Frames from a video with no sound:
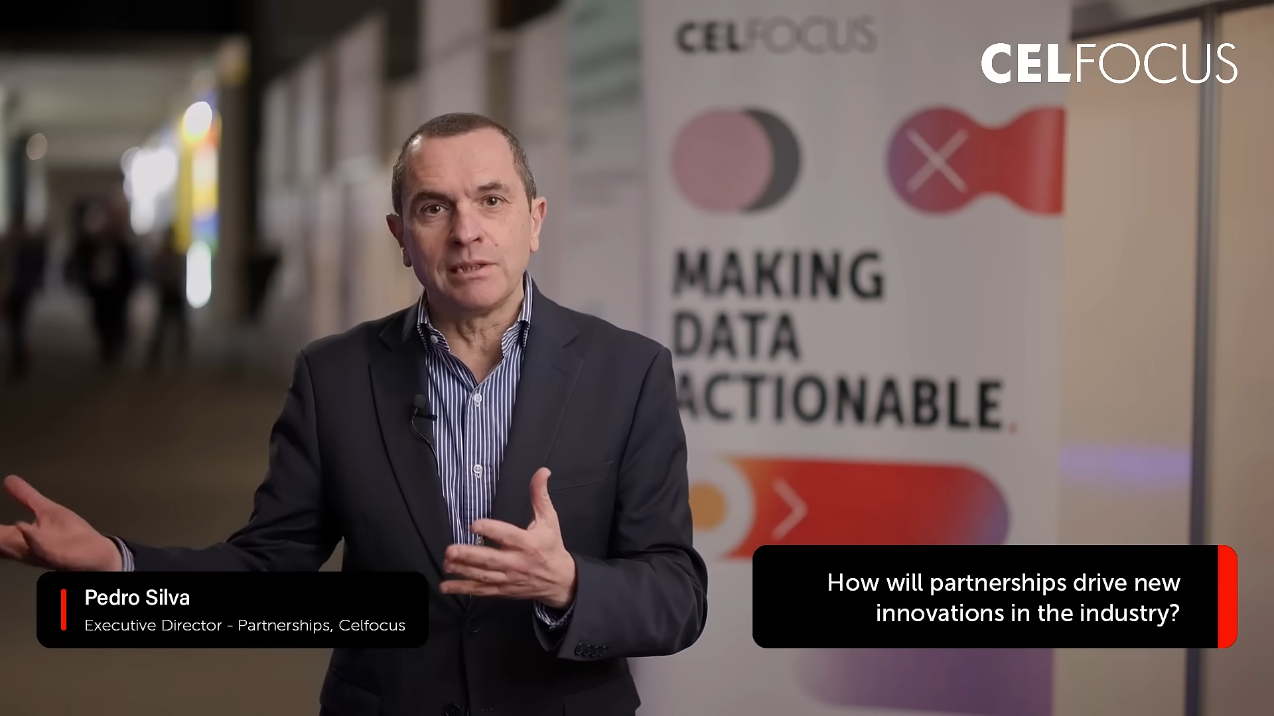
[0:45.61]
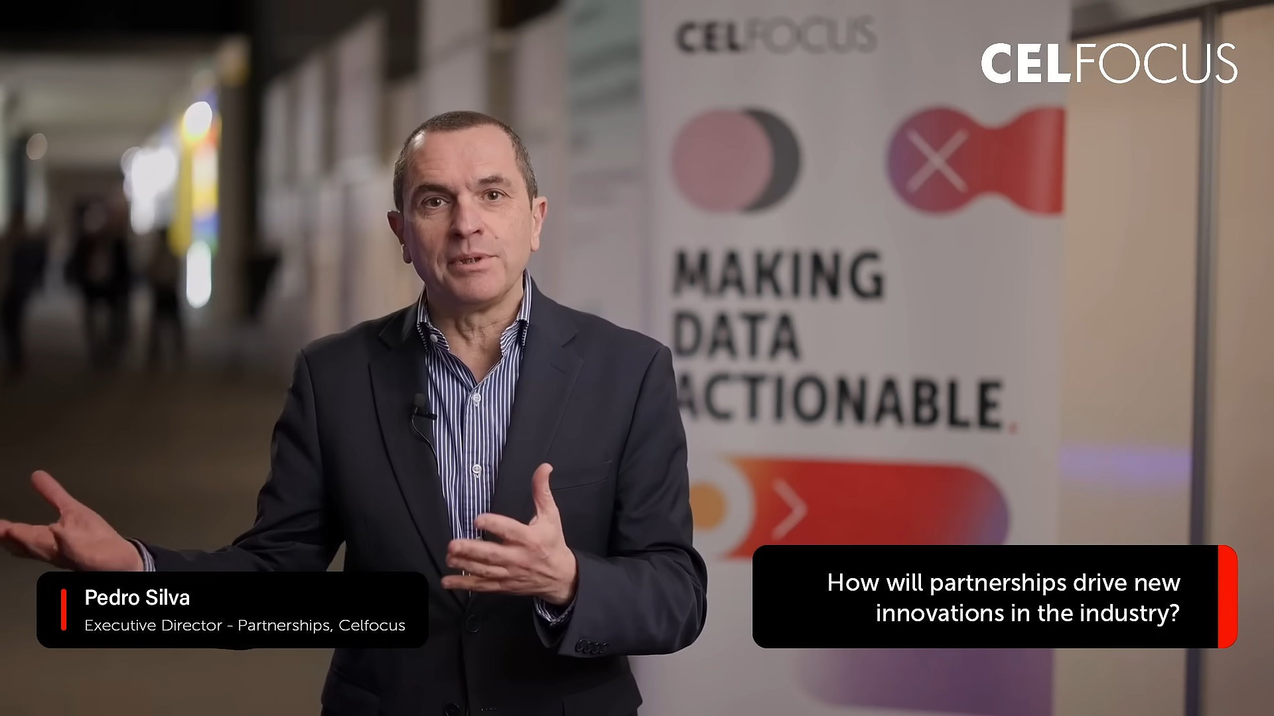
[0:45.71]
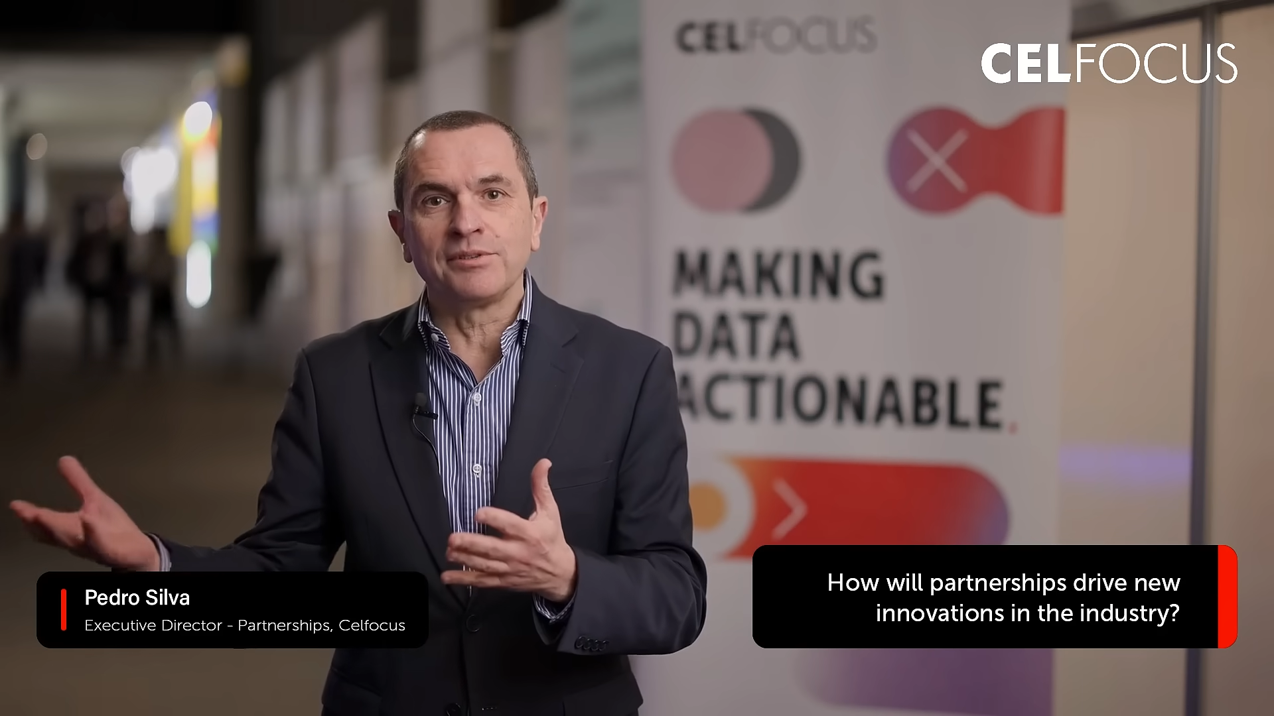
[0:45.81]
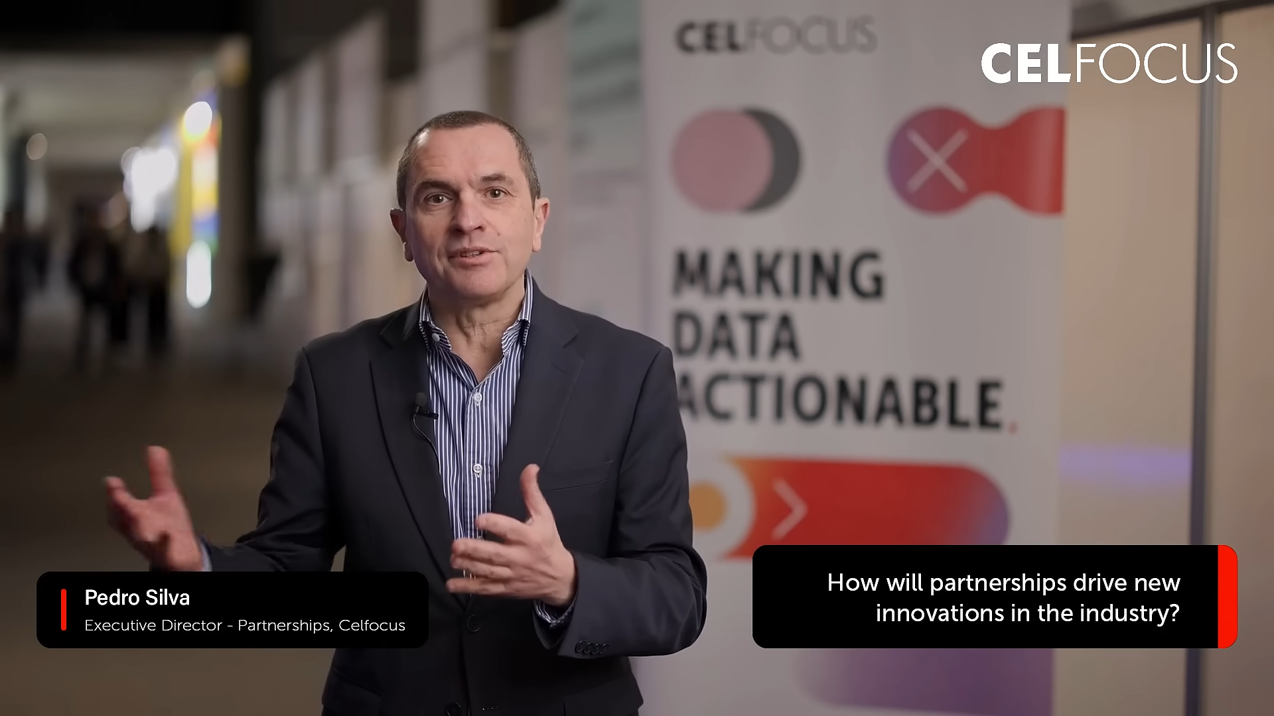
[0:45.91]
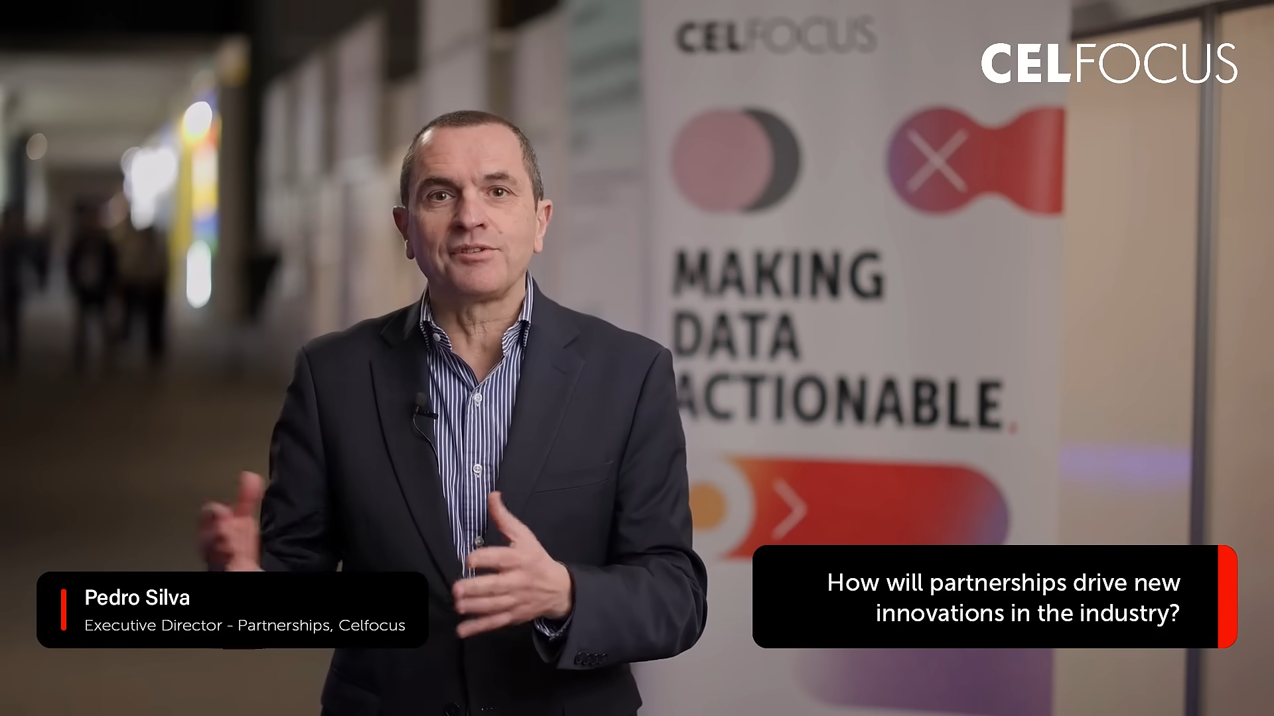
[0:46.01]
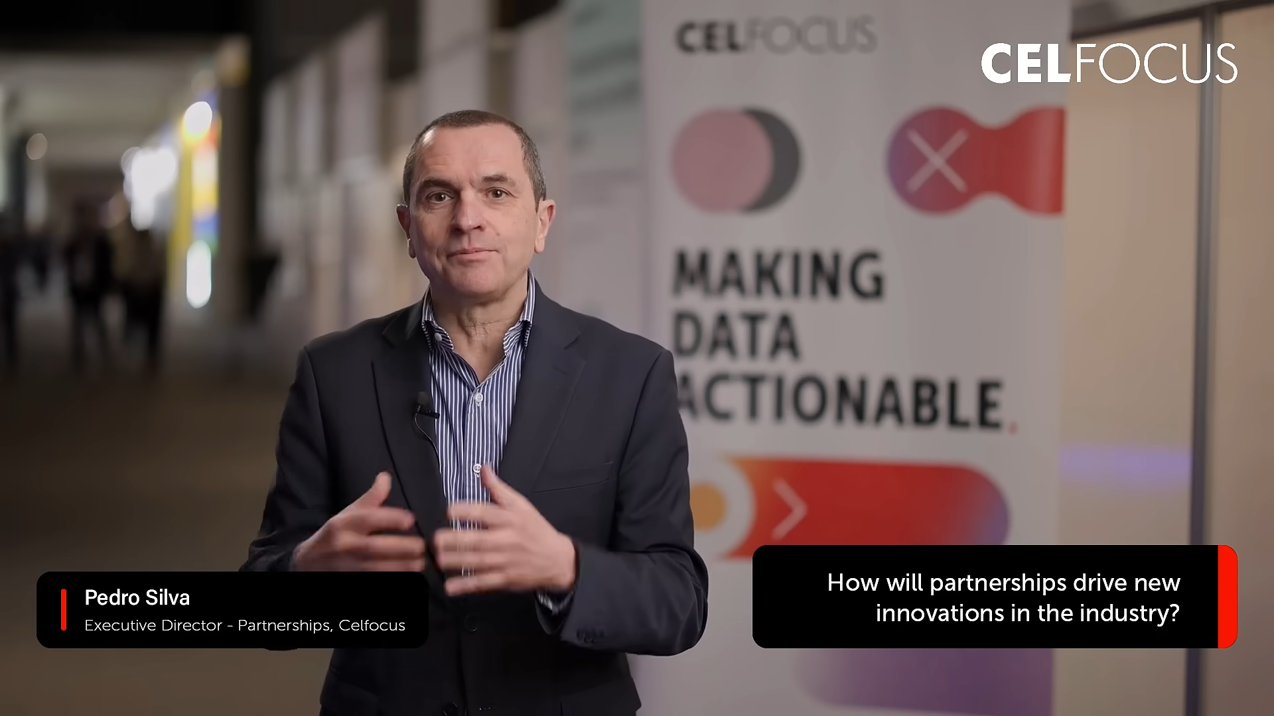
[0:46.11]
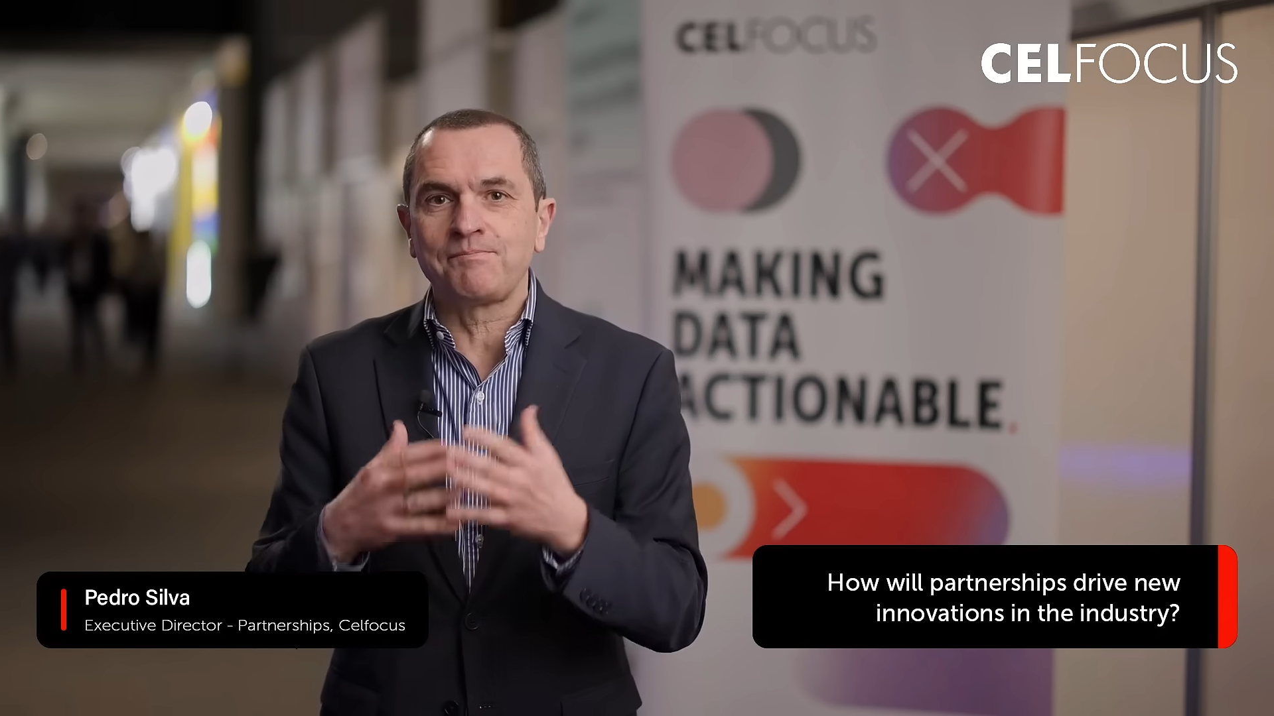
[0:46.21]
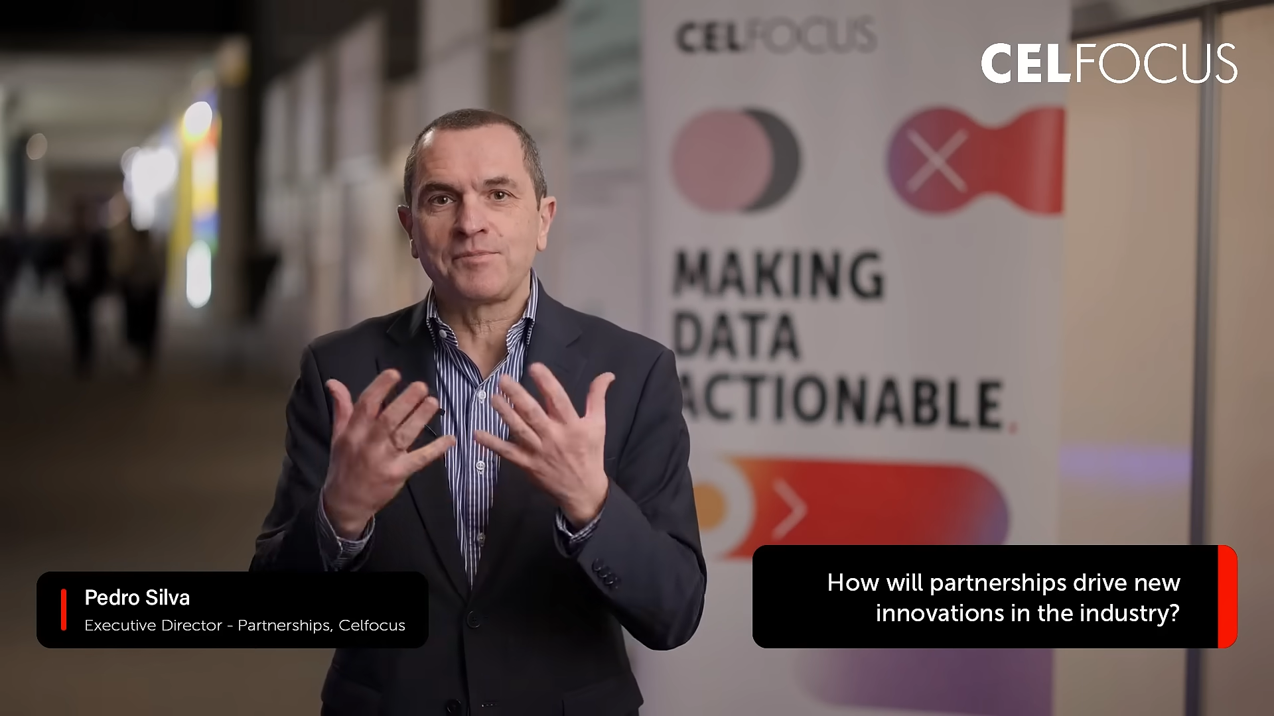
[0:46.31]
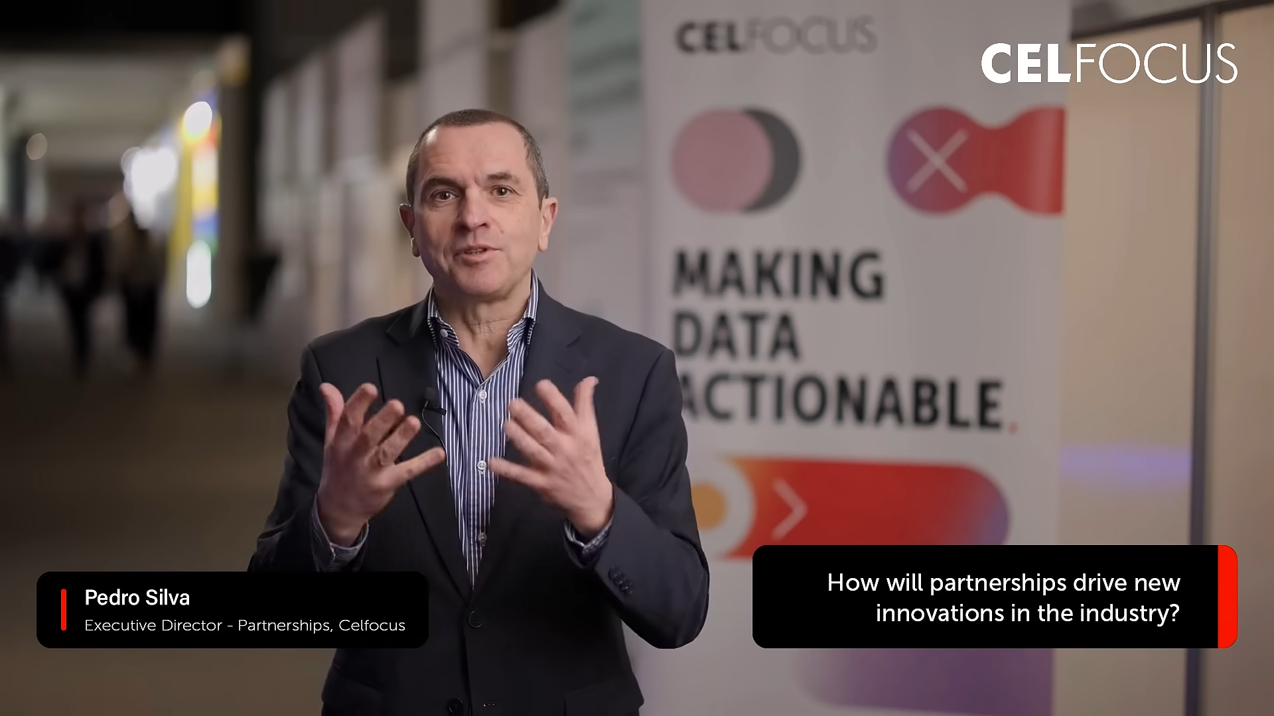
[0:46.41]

their business.